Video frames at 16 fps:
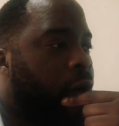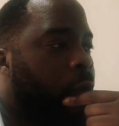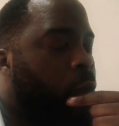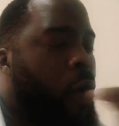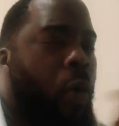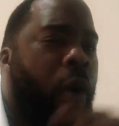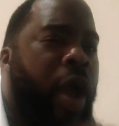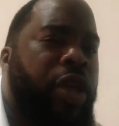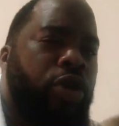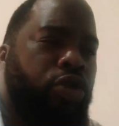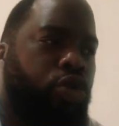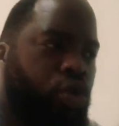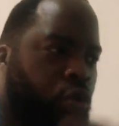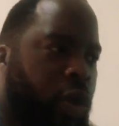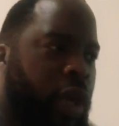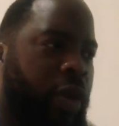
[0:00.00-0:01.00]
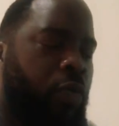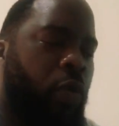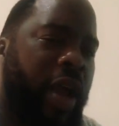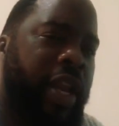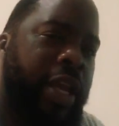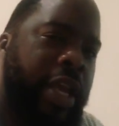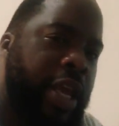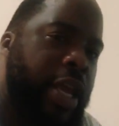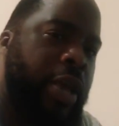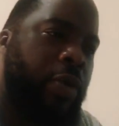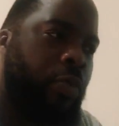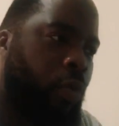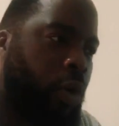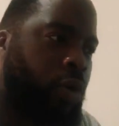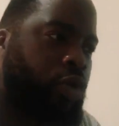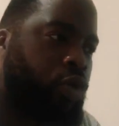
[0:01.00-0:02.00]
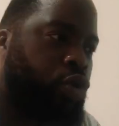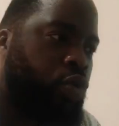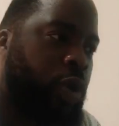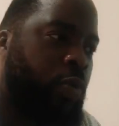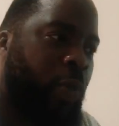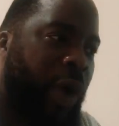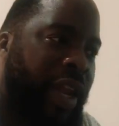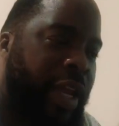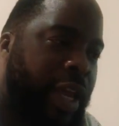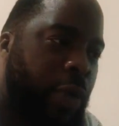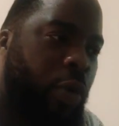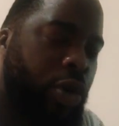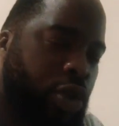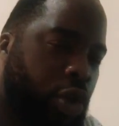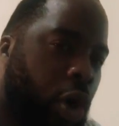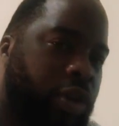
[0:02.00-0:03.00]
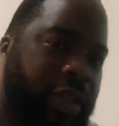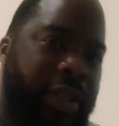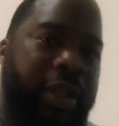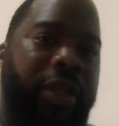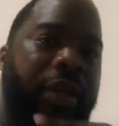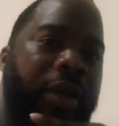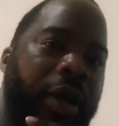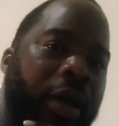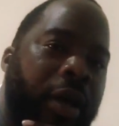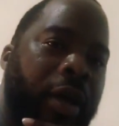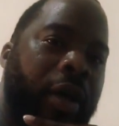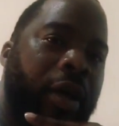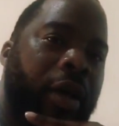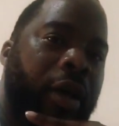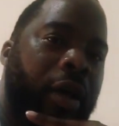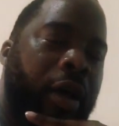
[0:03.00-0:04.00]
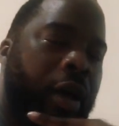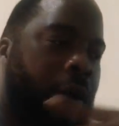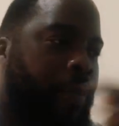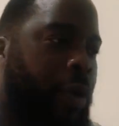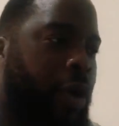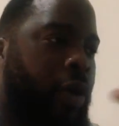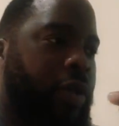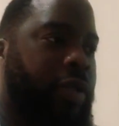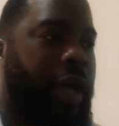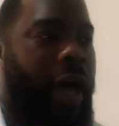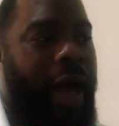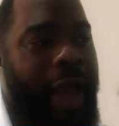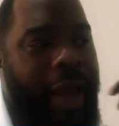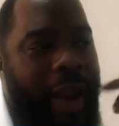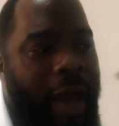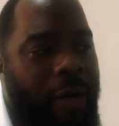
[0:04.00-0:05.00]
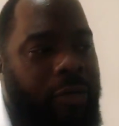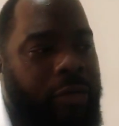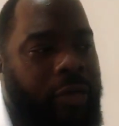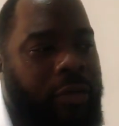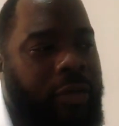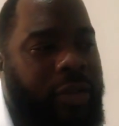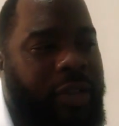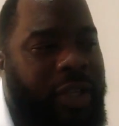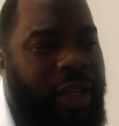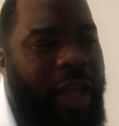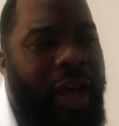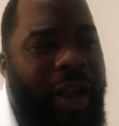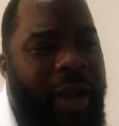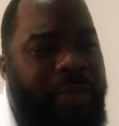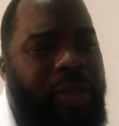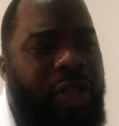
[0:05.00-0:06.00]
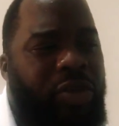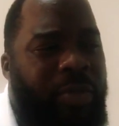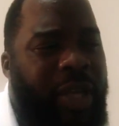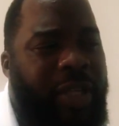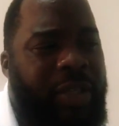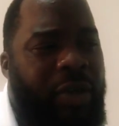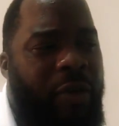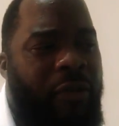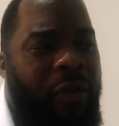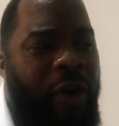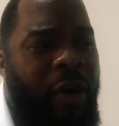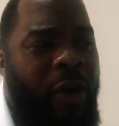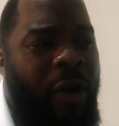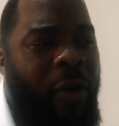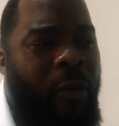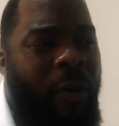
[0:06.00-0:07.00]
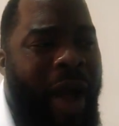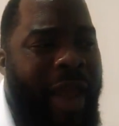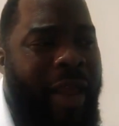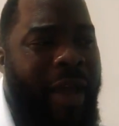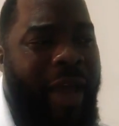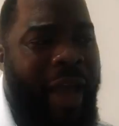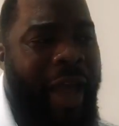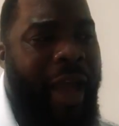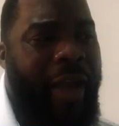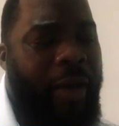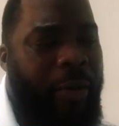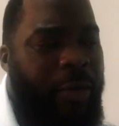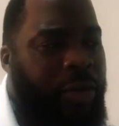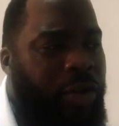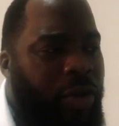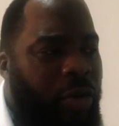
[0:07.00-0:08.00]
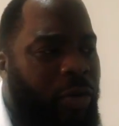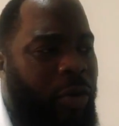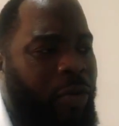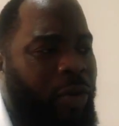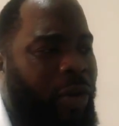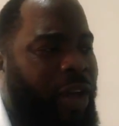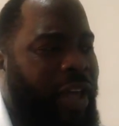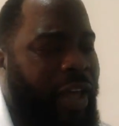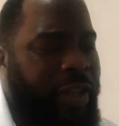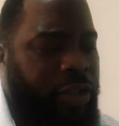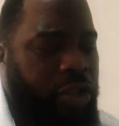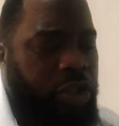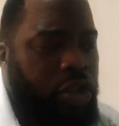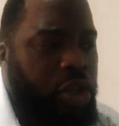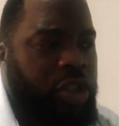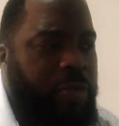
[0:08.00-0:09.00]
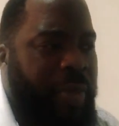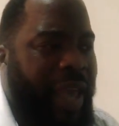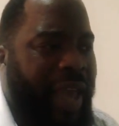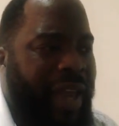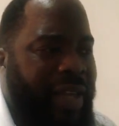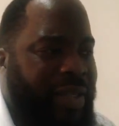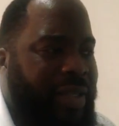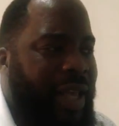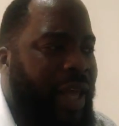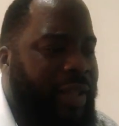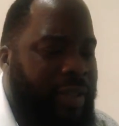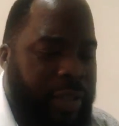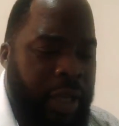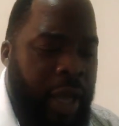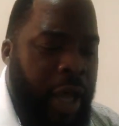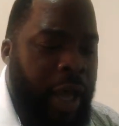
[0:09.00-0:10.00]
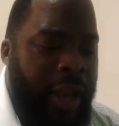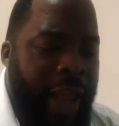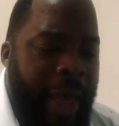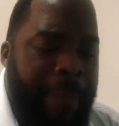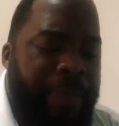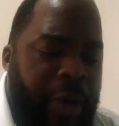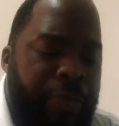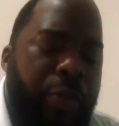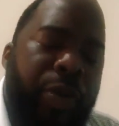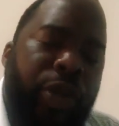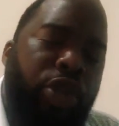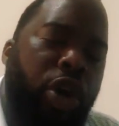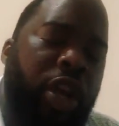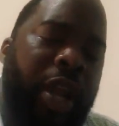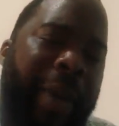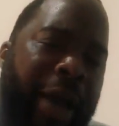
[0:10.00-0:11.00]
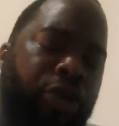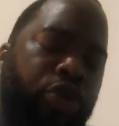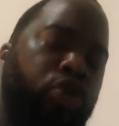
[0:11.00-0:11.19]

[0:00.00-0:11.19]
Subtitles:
What were you doing when he was hustling? Because I now sit down and think to myself, why the heck? You know, it just doesn't make any sense. Let people be talking about